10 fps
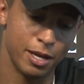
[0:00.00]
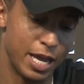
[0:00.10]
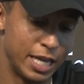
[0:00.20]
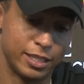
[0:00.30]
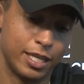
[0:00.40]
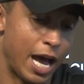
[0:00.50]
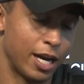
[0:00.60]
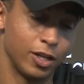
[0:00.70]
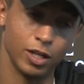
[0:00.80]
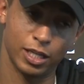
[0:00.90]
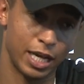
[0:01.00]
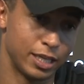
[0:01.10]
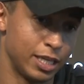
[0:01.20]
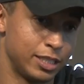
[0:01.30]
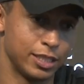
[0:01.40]
It's got to look like
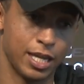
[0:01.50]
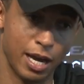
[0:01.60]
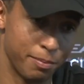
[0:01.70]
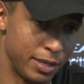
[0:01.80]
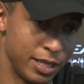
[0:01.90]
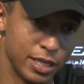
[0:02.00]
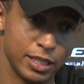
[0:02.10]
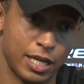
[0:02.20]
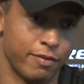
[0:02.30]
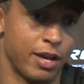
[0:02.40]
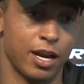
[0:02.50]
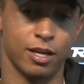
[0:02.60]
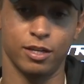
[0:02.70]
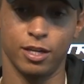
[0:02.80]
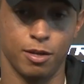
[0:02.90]
this. It's got to be this. I've got
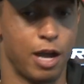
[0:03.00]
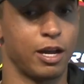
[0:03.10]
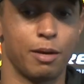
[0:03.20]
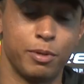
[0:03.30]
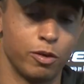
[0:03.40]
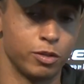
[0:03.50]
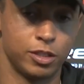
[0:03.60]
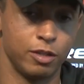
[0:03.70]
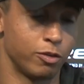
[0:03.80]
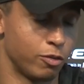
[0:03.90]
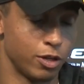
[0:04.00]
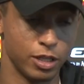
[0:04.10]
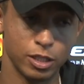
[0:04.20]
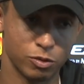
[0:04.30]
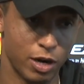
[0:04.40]
to. I got to be a receiver and run
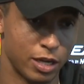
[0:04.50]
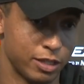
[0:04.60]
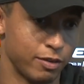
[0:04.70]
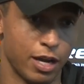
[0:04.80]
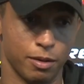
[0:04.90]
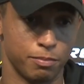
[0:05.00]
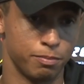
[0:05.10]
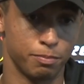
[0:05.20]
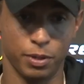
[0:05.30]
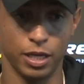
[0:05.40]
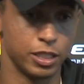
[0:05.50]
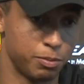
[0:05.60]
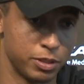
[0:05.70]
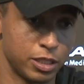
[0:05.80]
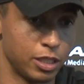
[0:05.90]
these routes. I've got to play this
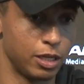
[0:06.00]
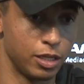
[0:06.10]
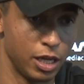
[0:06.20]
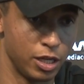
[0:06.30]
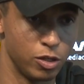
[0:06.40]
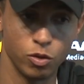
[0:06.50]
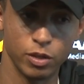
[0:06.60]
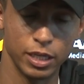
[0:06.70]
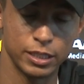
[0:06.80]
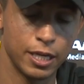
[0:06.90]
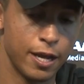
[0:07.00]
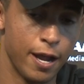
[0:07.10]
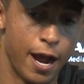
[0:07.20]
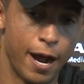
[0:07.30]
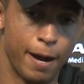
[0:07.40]
position and, and do this.
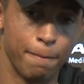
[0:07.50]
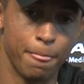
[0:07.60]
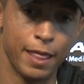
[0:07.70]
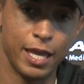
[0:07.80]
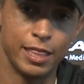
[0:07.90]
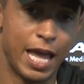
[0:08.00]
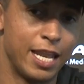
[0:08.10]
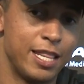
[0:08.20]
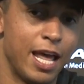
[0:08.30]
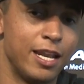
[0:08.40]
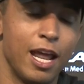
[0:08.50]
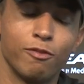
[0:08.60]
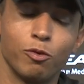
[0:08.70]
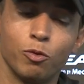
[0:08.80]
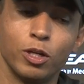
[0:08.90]
Um, that that
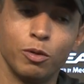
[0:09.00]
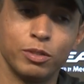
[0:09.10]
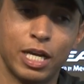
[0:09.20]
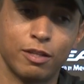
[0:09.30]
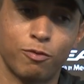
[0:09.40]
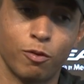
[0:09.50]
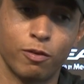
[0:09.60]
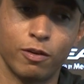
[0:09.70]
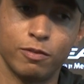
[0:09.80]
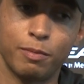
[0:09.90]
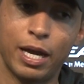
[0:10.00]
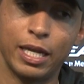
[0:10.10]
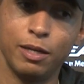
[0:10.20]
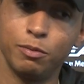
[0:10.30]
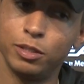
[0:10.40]
never really was at the forefront of his mind.
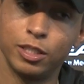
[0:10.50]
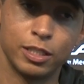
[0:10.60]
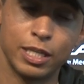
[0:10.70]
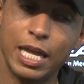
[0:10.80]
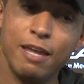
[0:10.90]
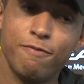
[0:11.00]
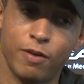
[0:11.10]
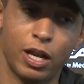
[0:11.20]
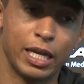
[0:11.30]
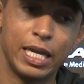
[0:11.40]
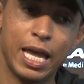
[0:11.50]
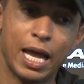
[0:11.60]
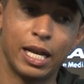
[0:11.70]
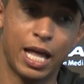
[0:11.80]
He was just he felt like he had a